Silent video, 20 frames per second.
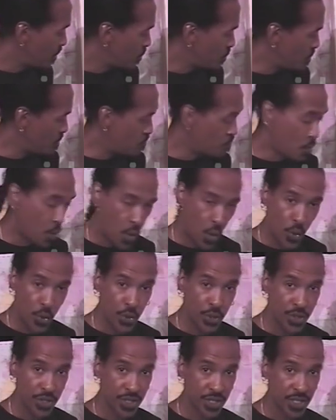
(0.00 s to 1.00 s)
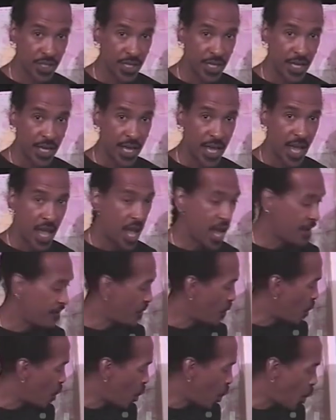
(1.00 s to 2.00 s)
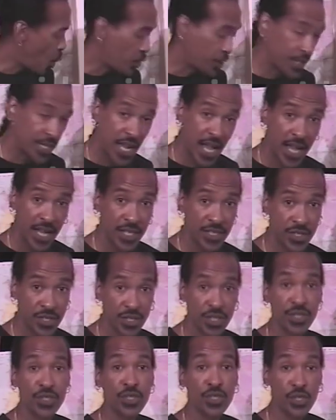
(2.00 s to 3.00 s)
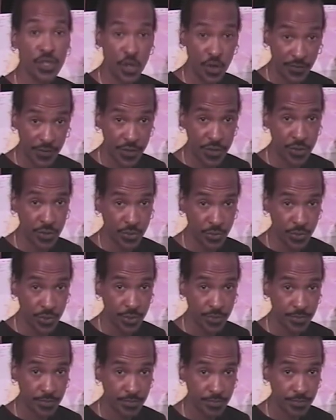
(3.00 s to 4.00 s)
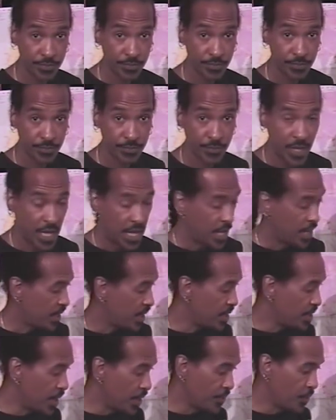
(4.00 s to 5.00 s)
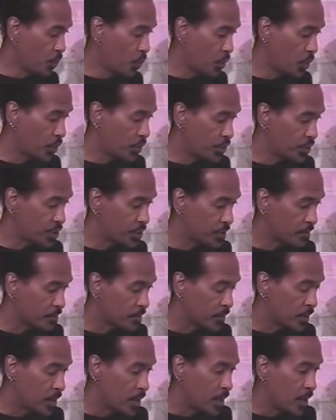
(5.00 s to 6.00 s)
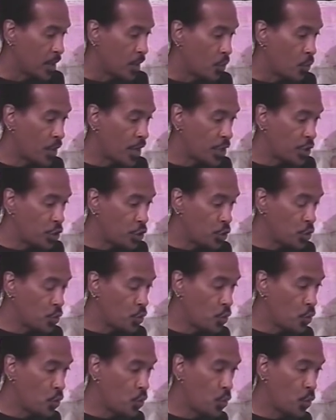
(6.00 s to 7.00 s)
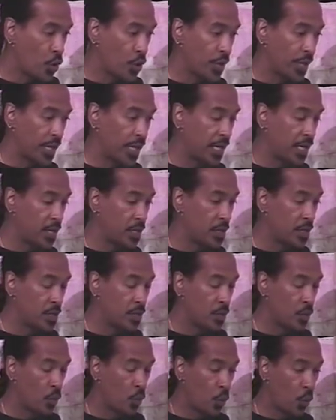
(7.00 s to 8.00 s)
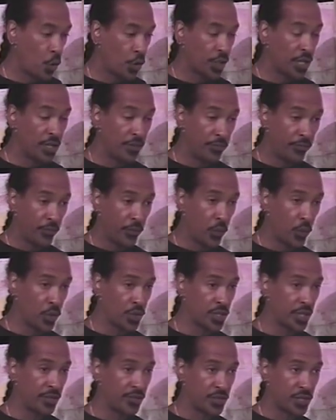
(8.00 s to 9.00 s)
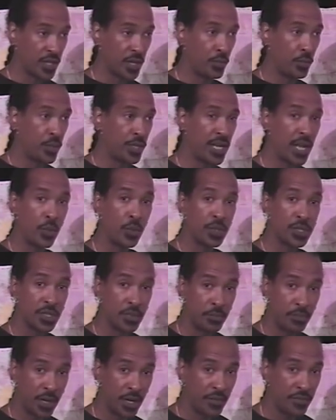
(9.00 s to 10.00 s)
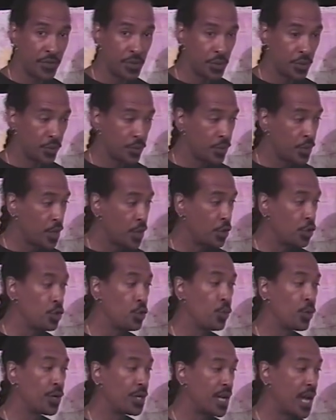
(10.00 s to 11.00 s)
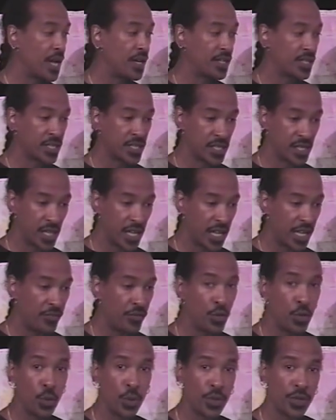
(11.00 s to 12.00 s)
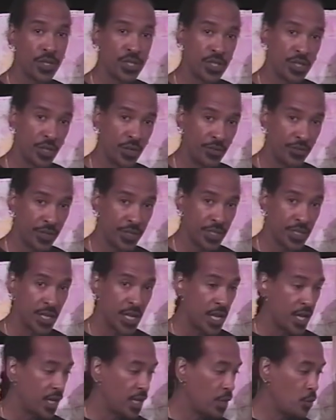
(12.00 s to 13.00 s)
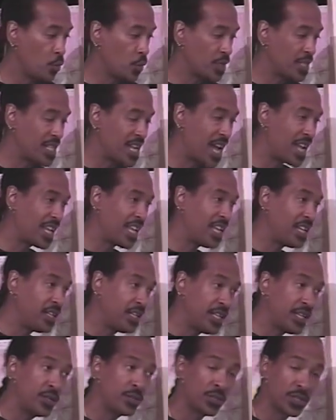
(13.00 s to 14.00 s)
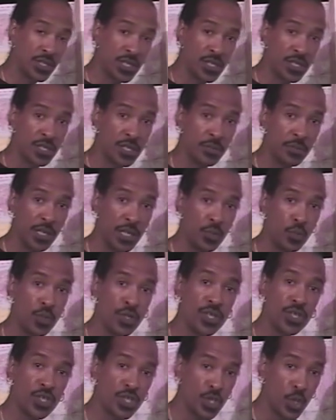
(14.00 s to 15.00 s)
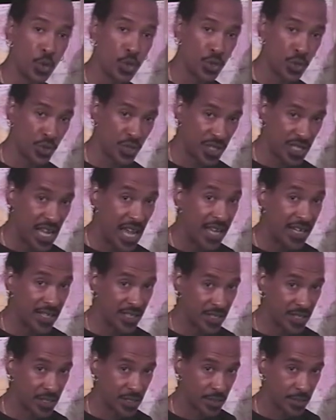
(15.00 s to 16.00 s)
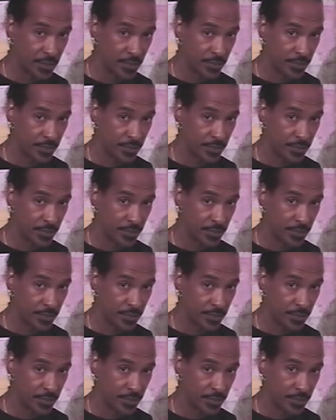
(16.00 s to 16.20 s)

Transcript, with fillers: The Moors have organized servitude. In other words, when you were in working force of someone that was above you, you were not a slave, you were a servant. It was not a legal system, it was a social status.